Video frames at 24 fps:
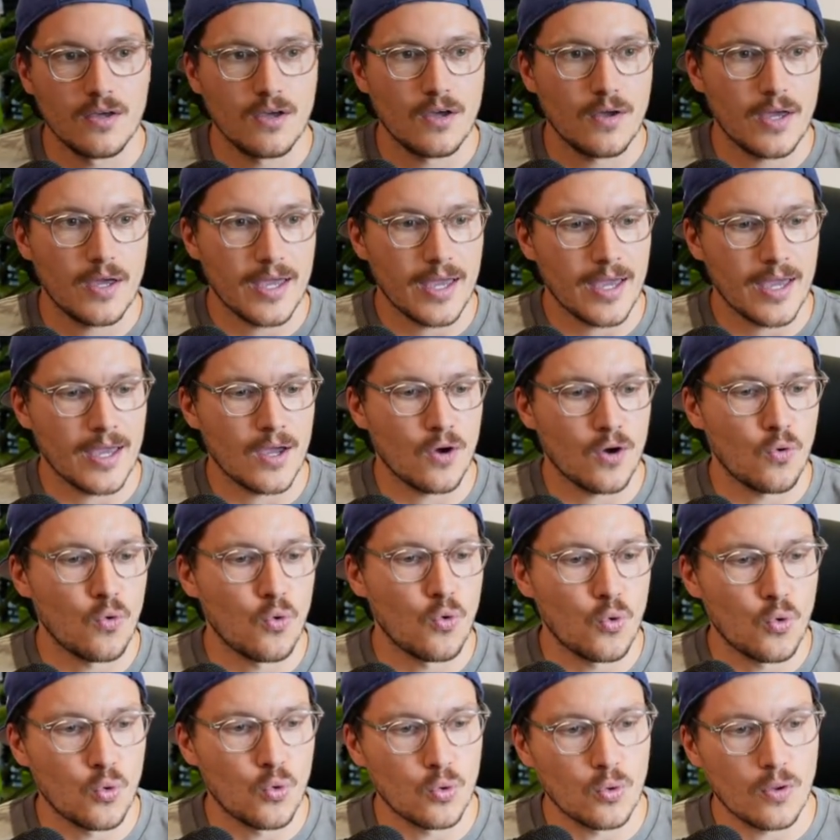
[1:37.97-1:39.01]
it
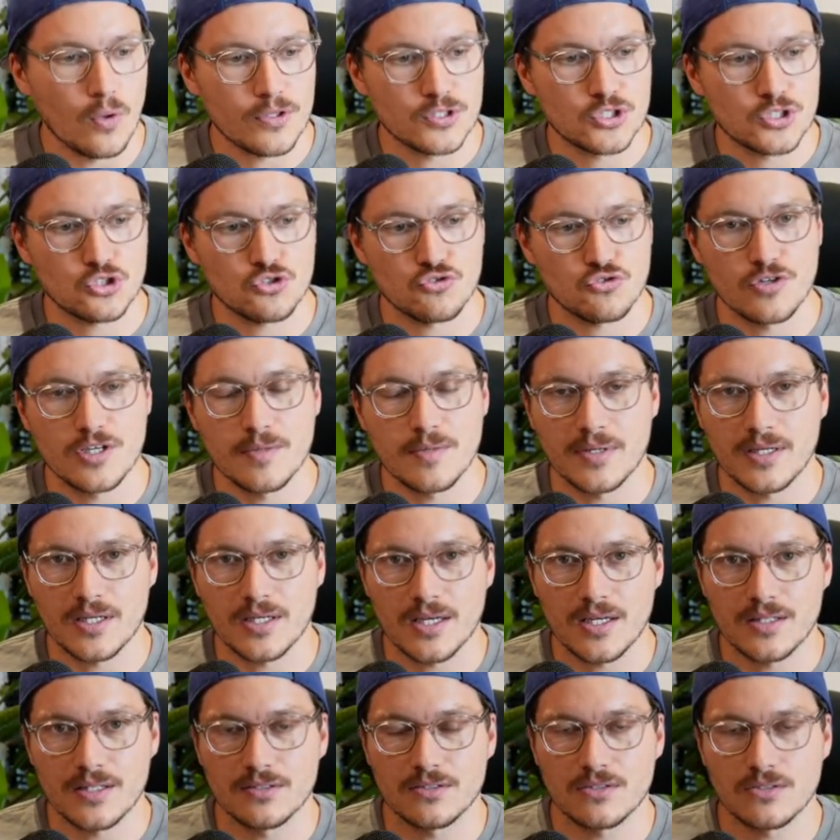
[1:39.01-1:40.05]
all streaming
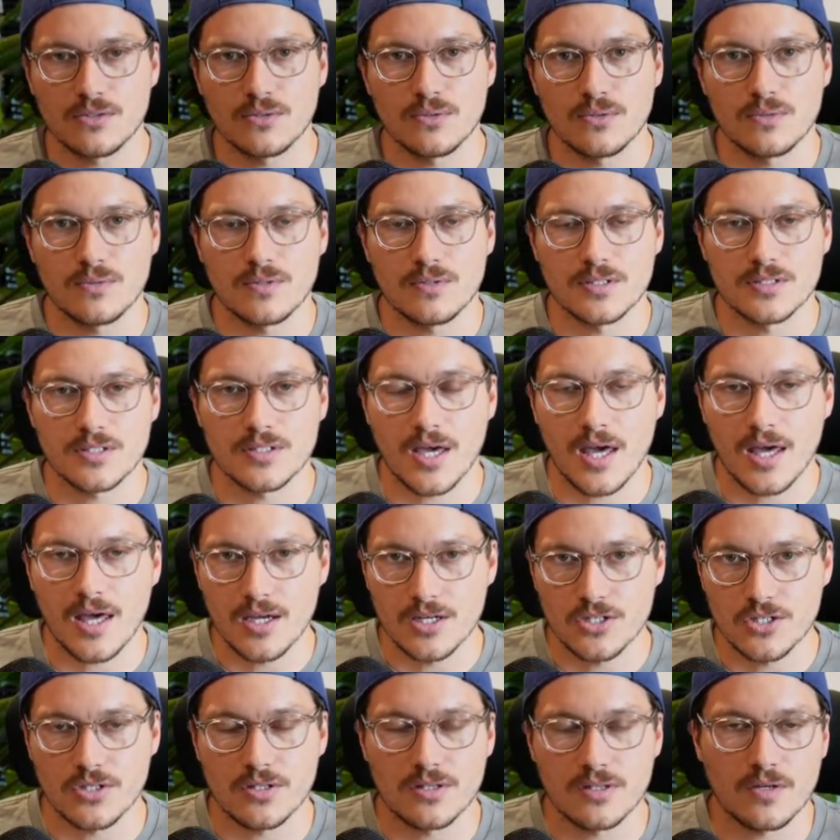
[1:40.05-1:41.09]
into this
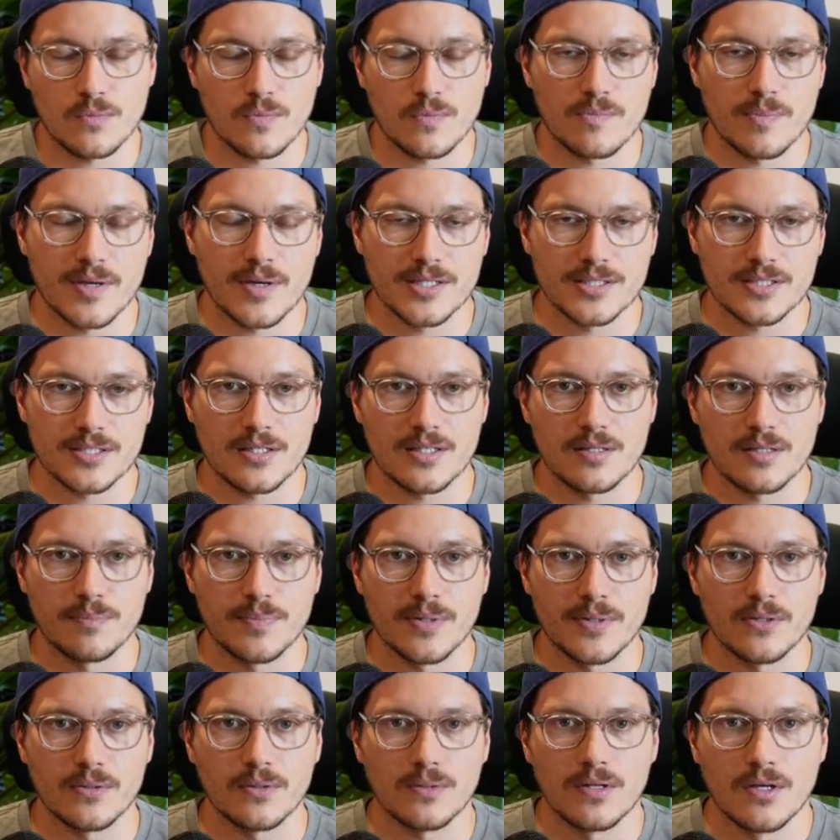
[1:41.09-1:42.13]
agent that we basically
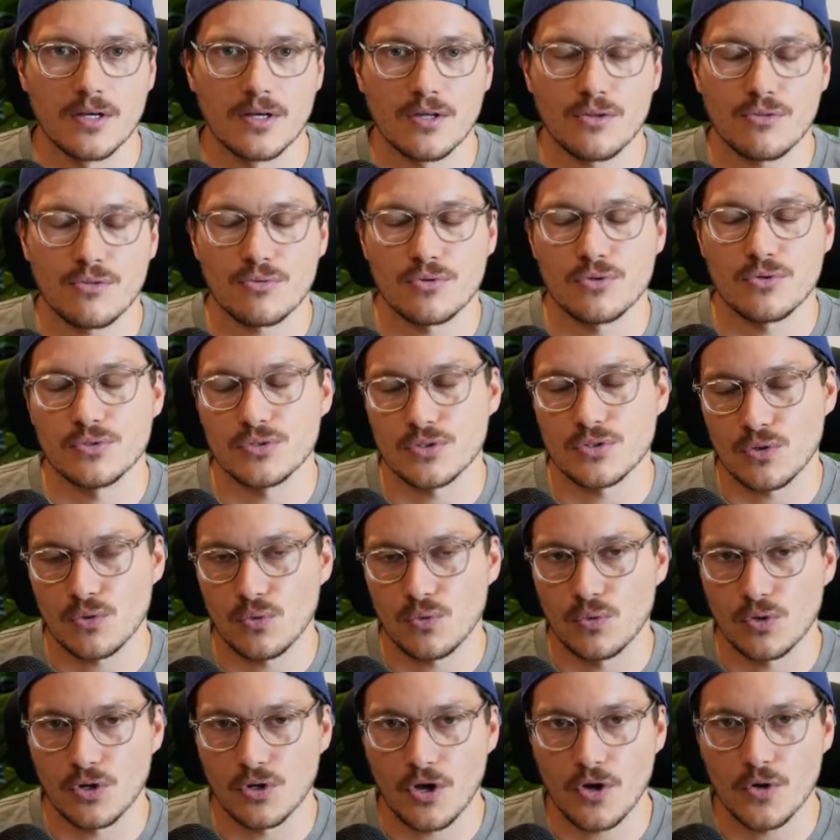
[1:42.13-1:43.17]
built through using
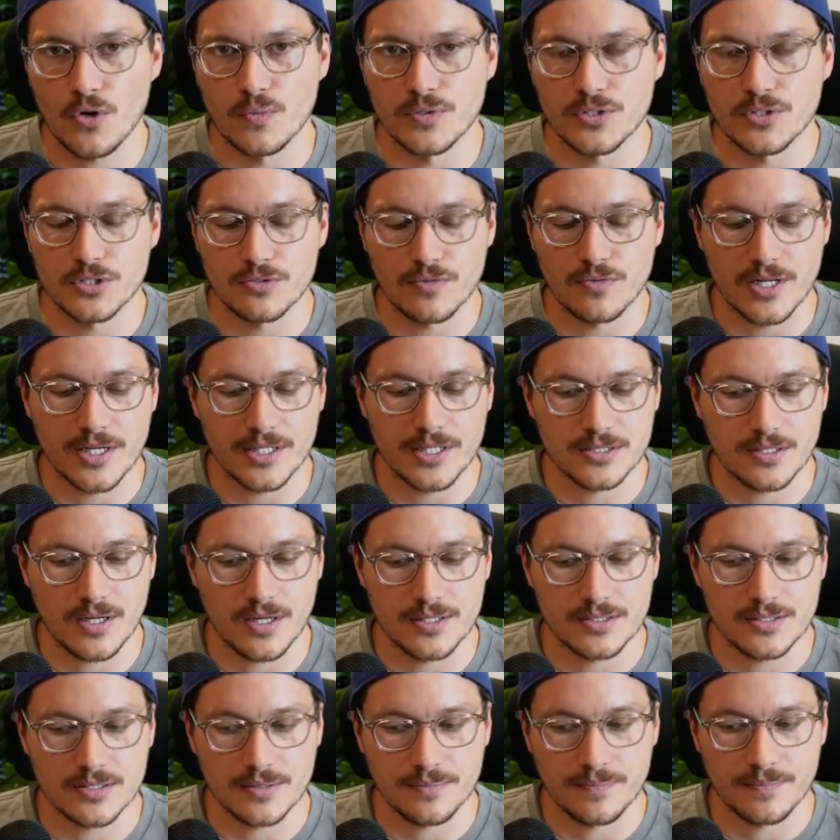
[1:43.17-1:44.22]
Claude Code, which is really
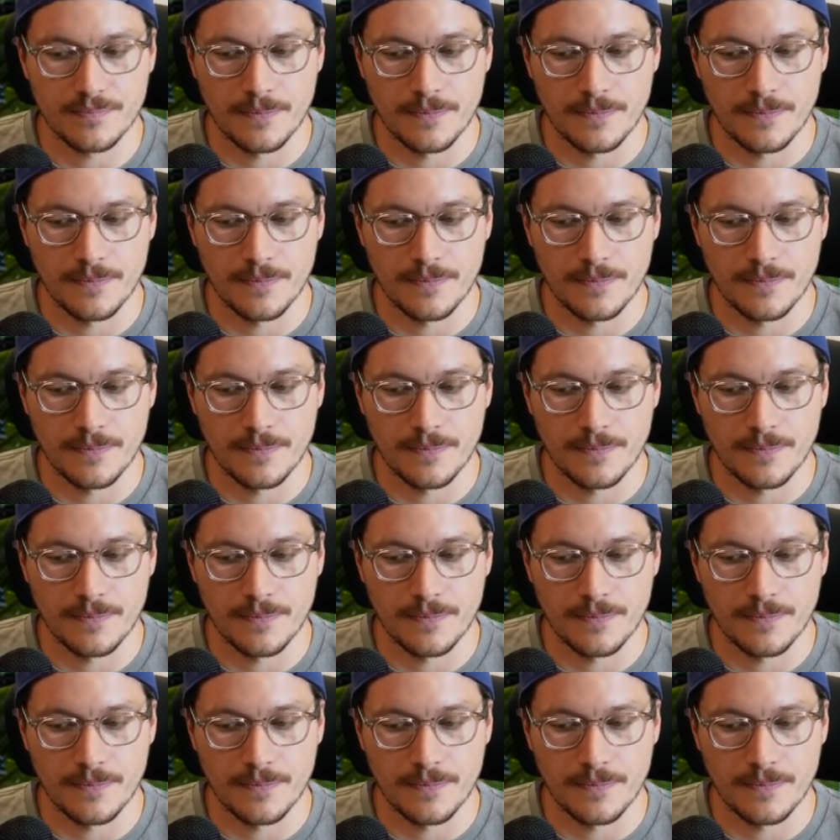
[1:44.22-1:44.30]
exciting.